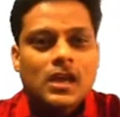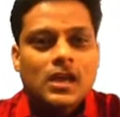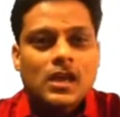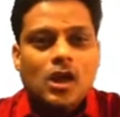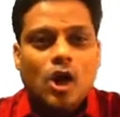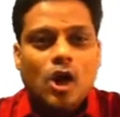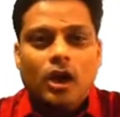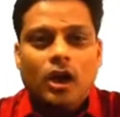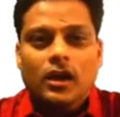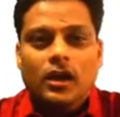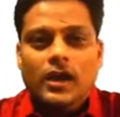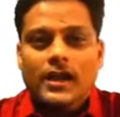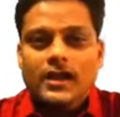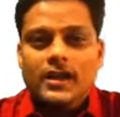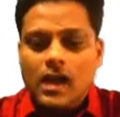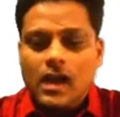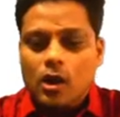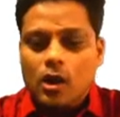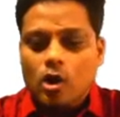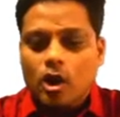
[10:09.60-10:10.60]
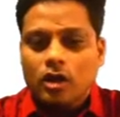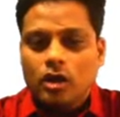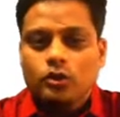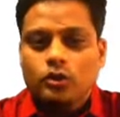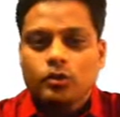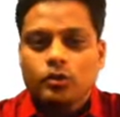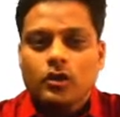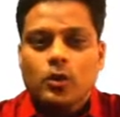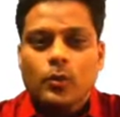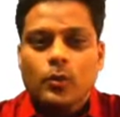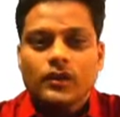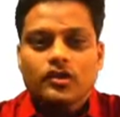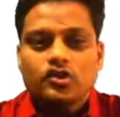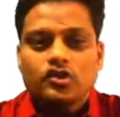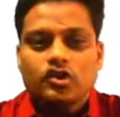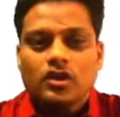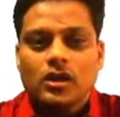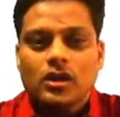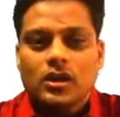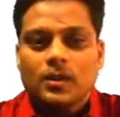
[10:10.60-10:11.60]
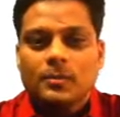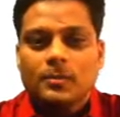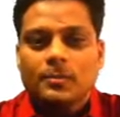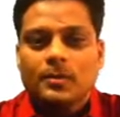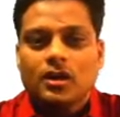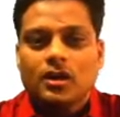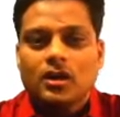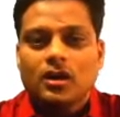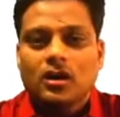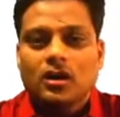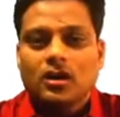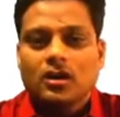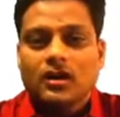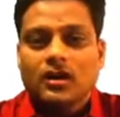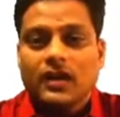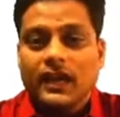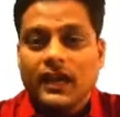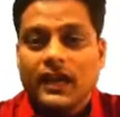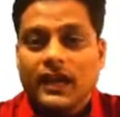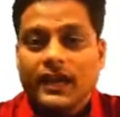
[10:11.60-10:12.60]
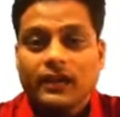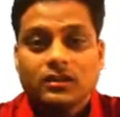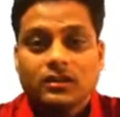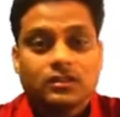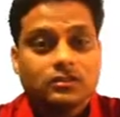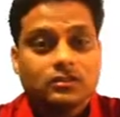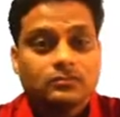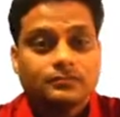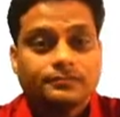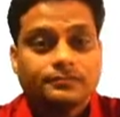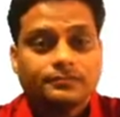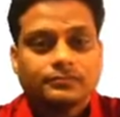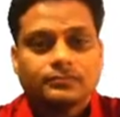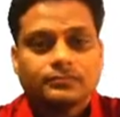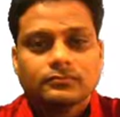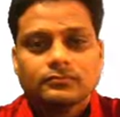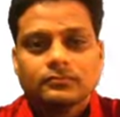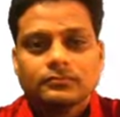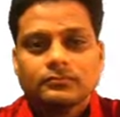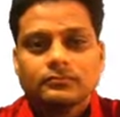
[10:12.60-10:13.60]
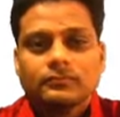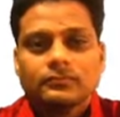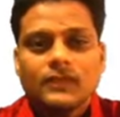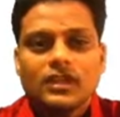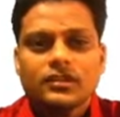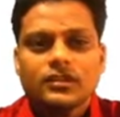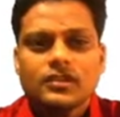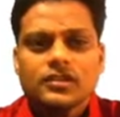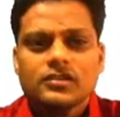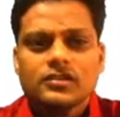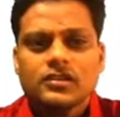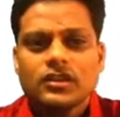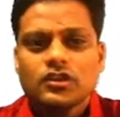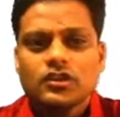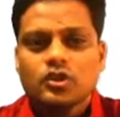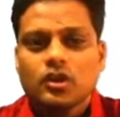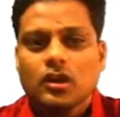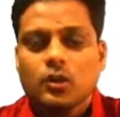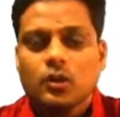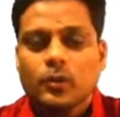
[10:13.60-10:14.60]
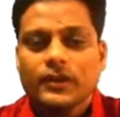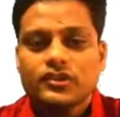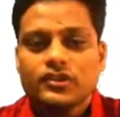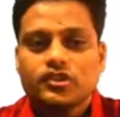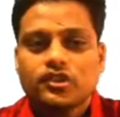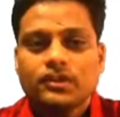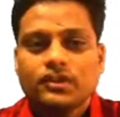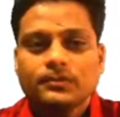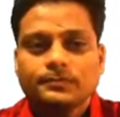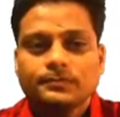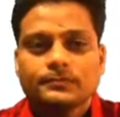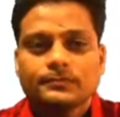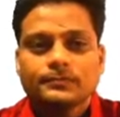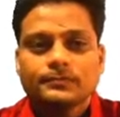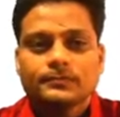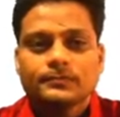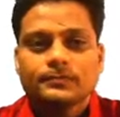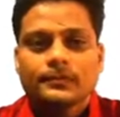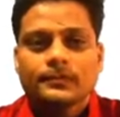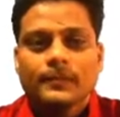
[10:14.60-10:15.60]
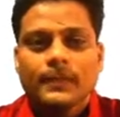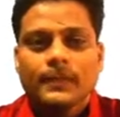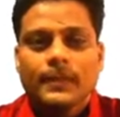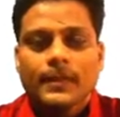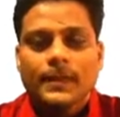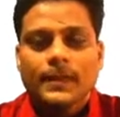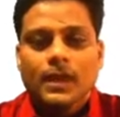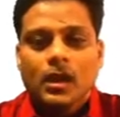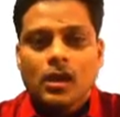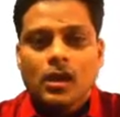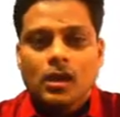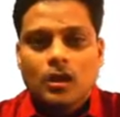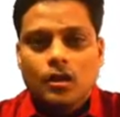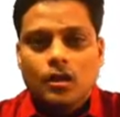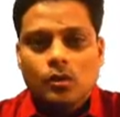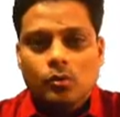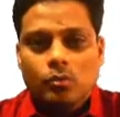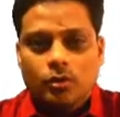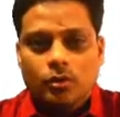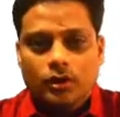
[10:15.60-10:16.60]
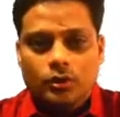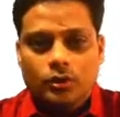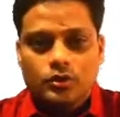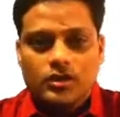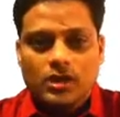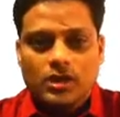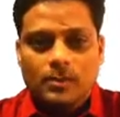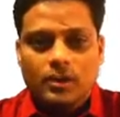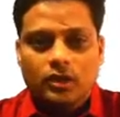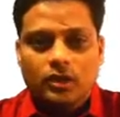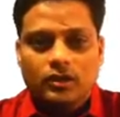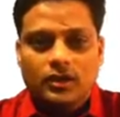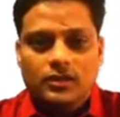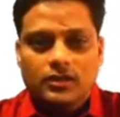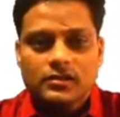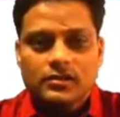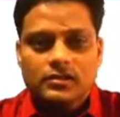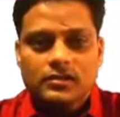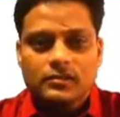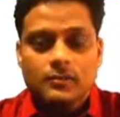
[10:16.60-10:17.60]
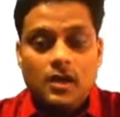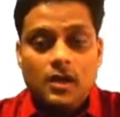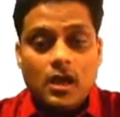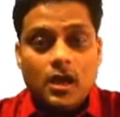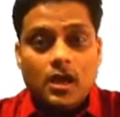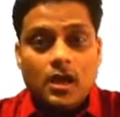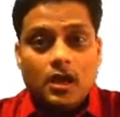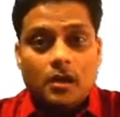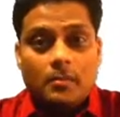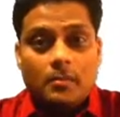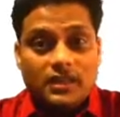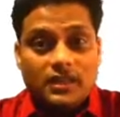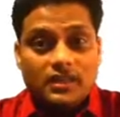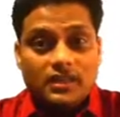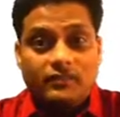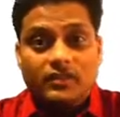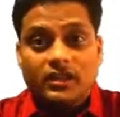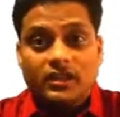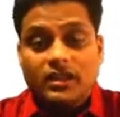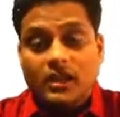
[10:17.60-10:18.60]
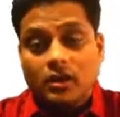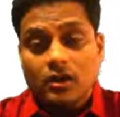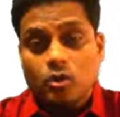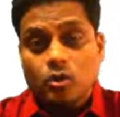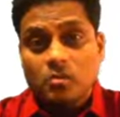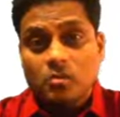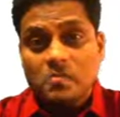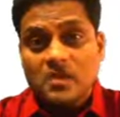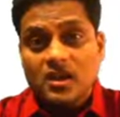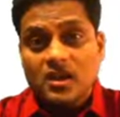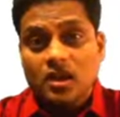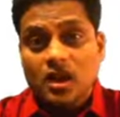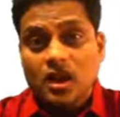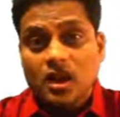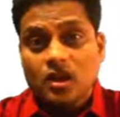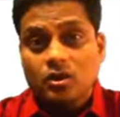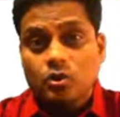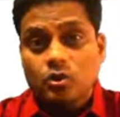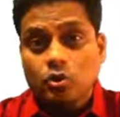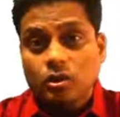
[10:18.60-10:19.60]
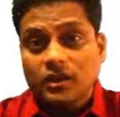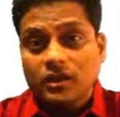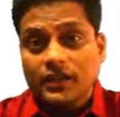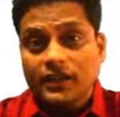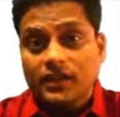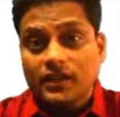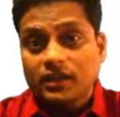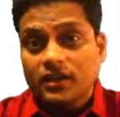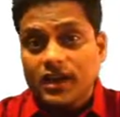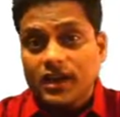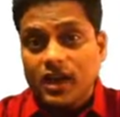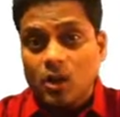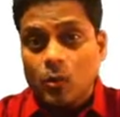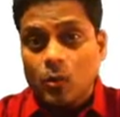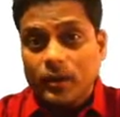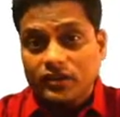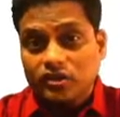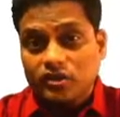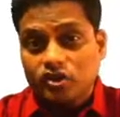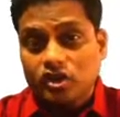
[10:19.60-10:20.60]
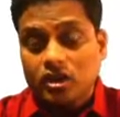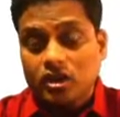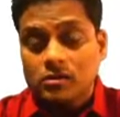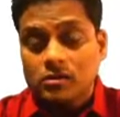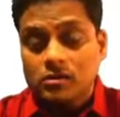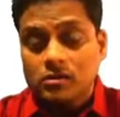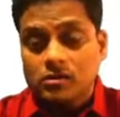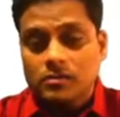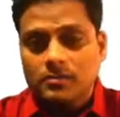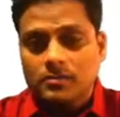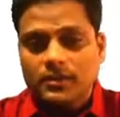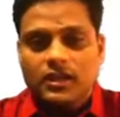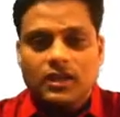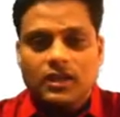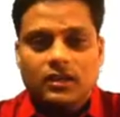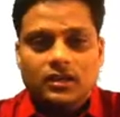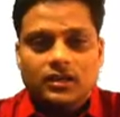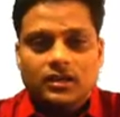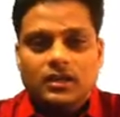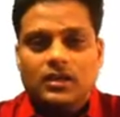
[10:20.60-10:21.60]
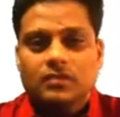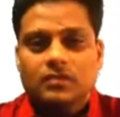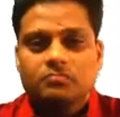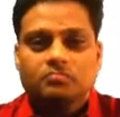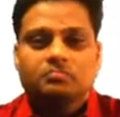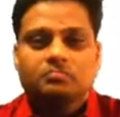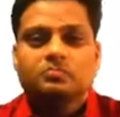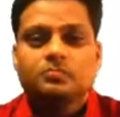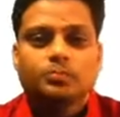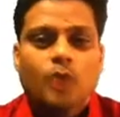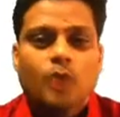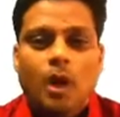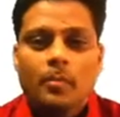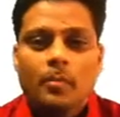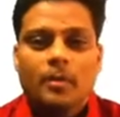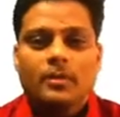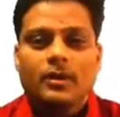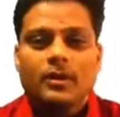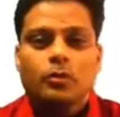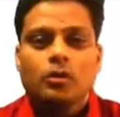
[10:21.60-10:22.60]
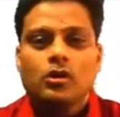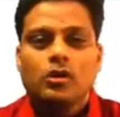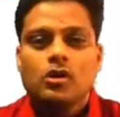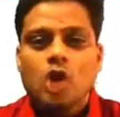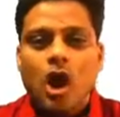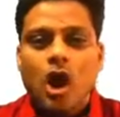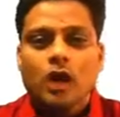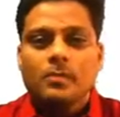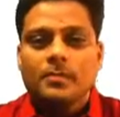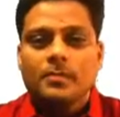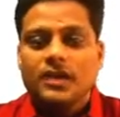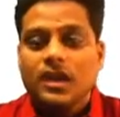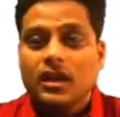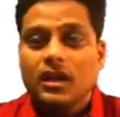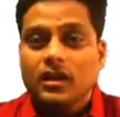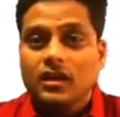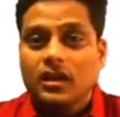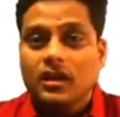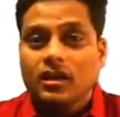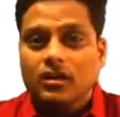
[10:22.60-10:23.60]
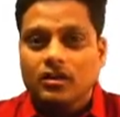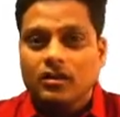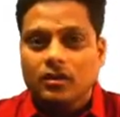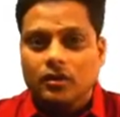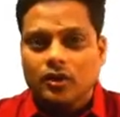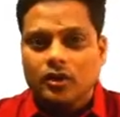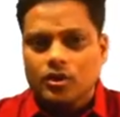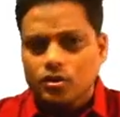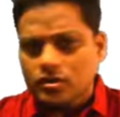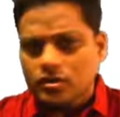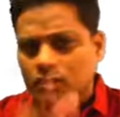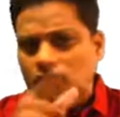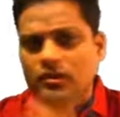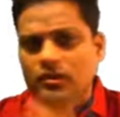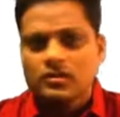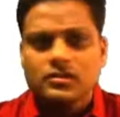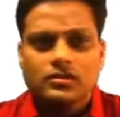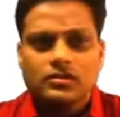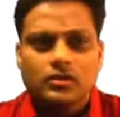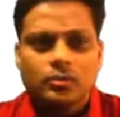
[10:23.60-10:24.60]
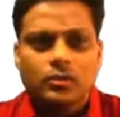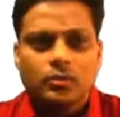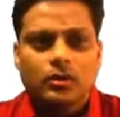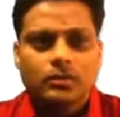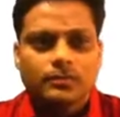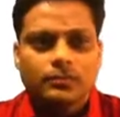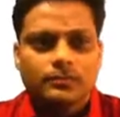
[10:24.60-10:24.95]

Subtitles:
All right, now on to the question number 8. This is your question. What do you say about this? By the way, there could be a googly, a trick question, meaning that there probably would not be any error. Do you think this is a one?